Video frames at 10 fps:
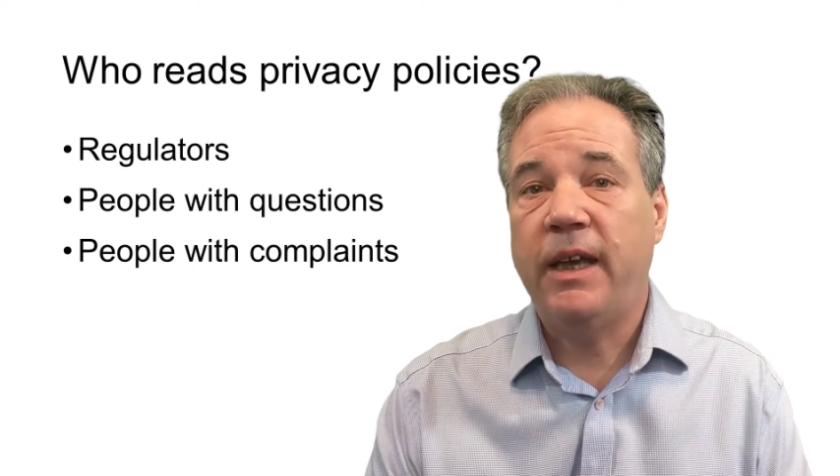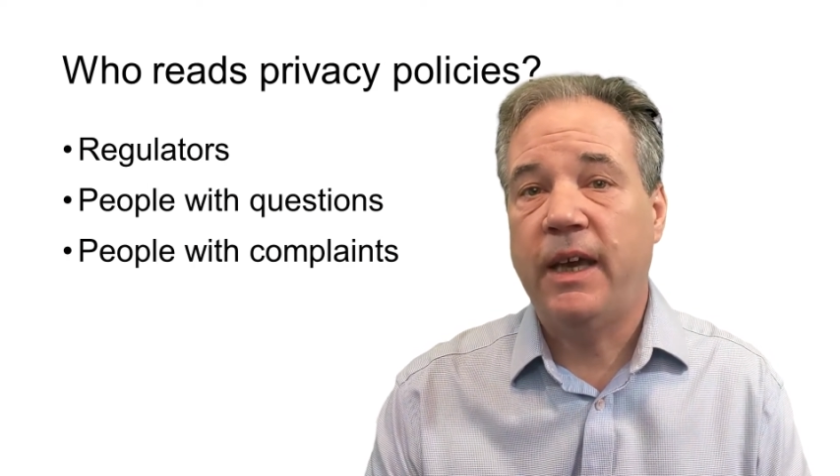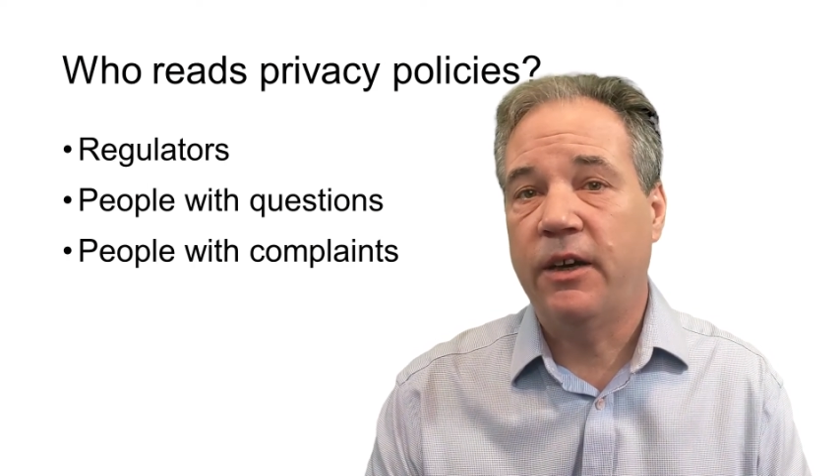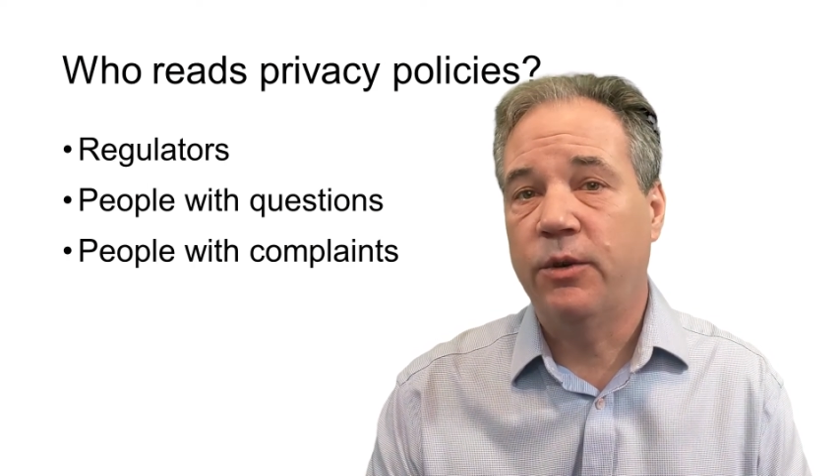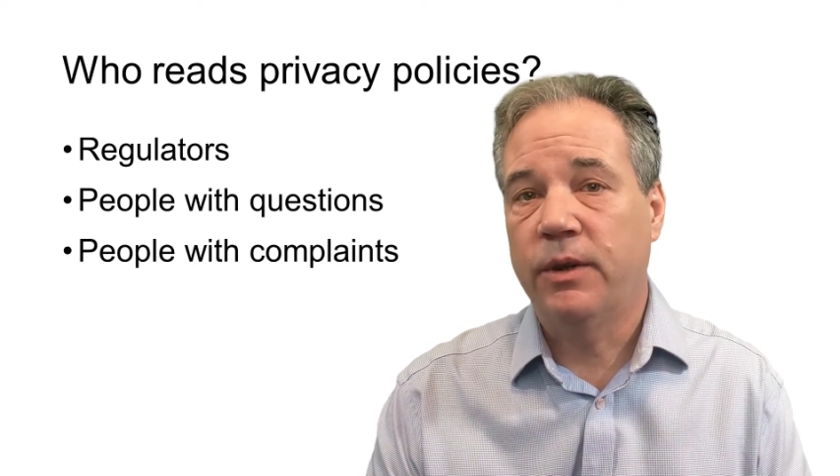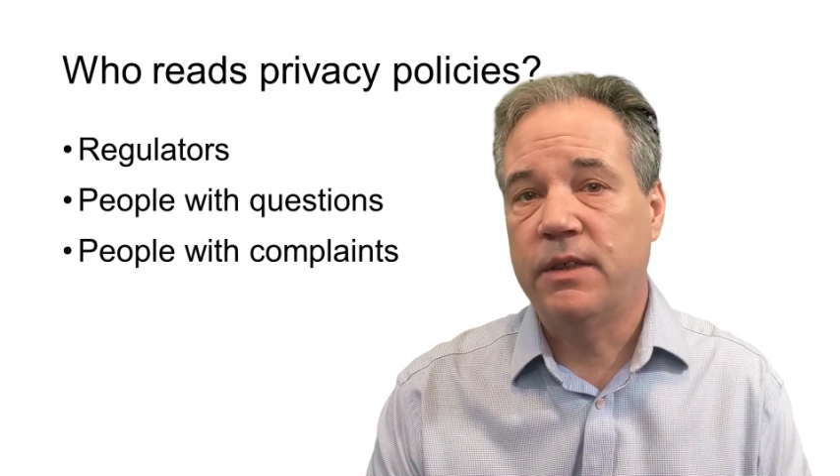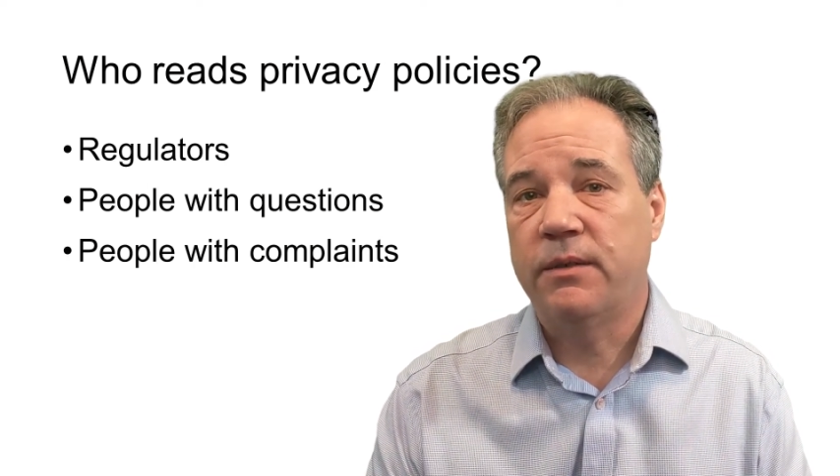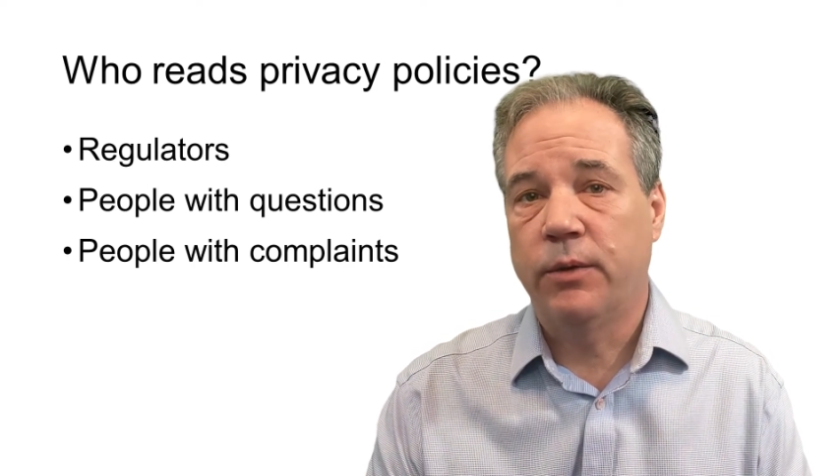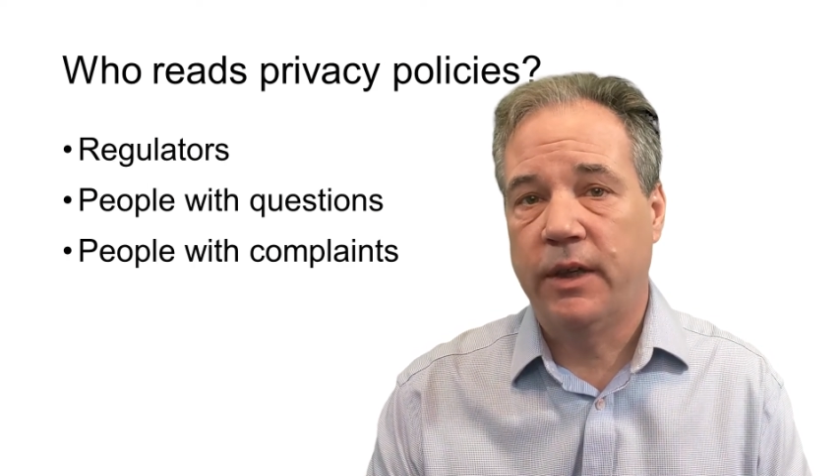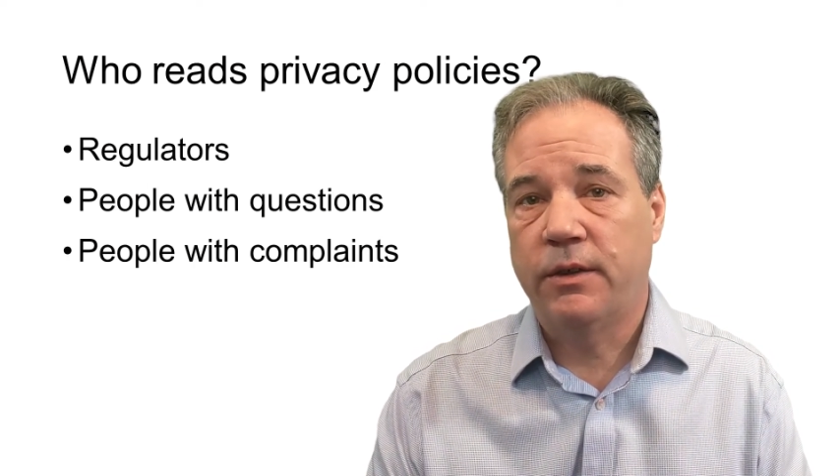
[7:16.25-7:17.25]
categories
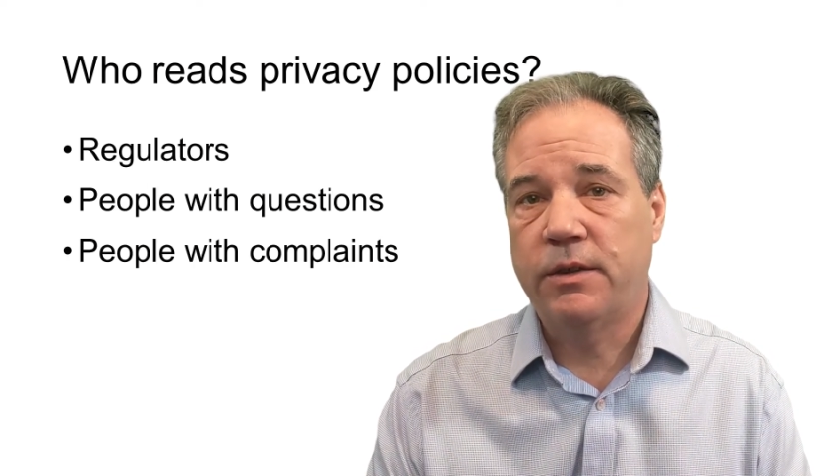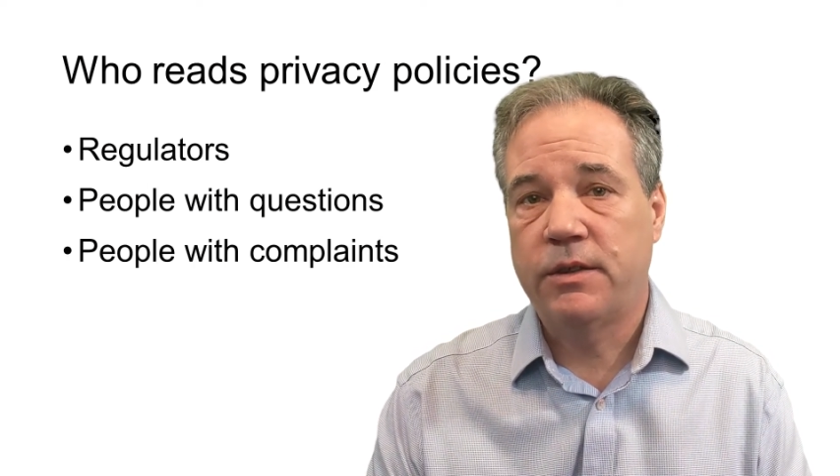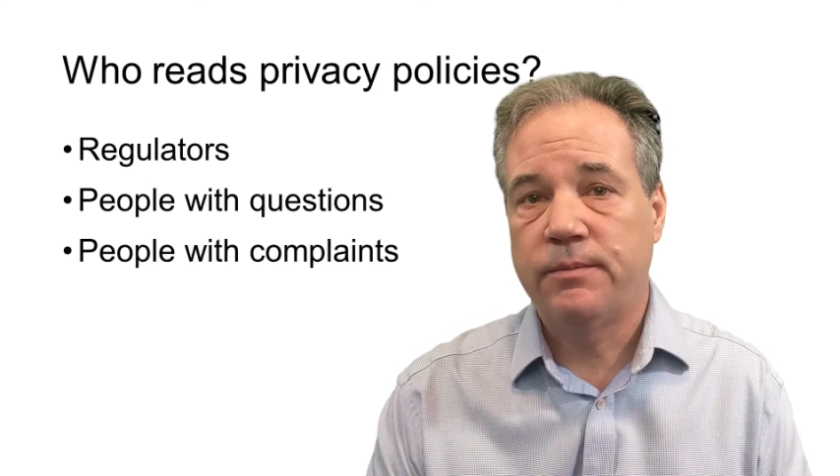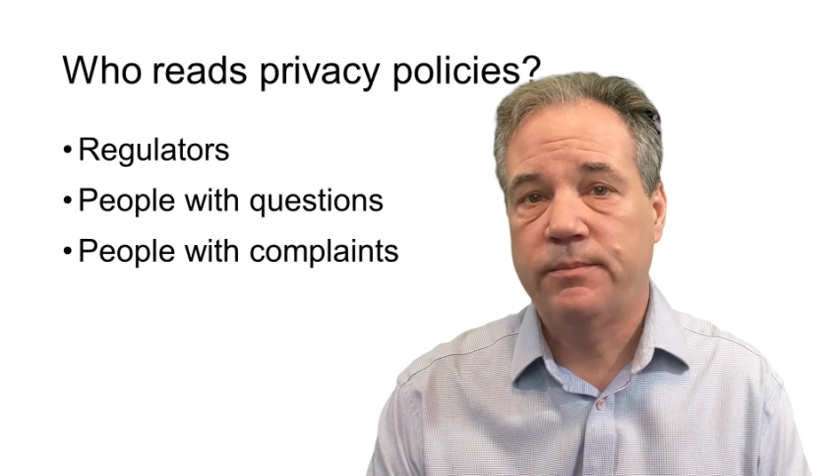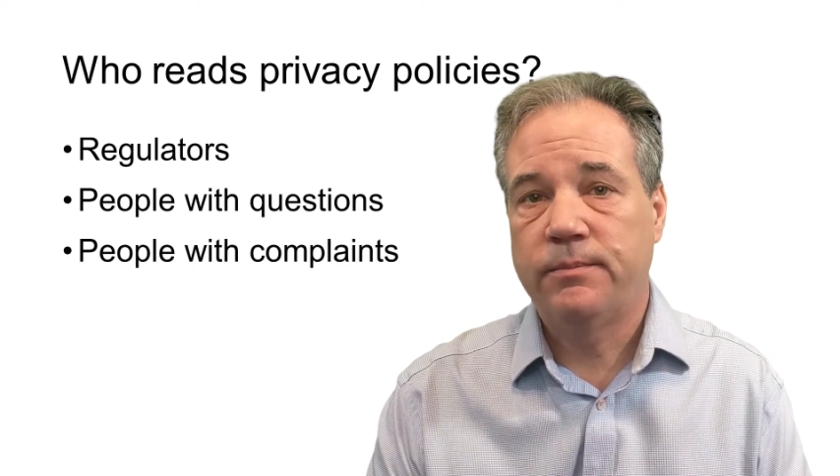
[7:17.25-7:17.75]
of readers.